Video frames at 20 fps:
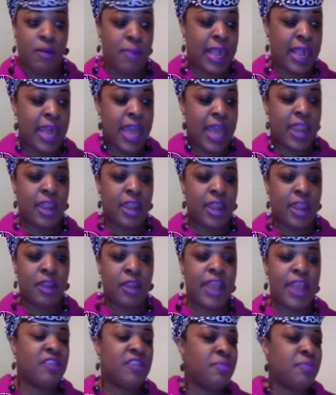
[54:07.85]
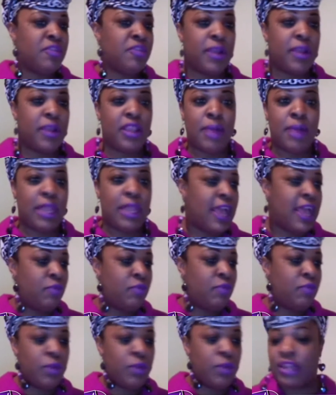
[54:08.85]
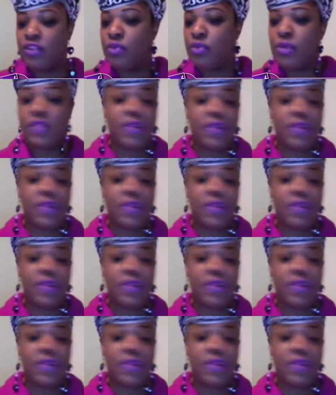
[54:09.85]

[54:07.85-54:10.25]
We're like, oh my God, I never had this much money in my life. What do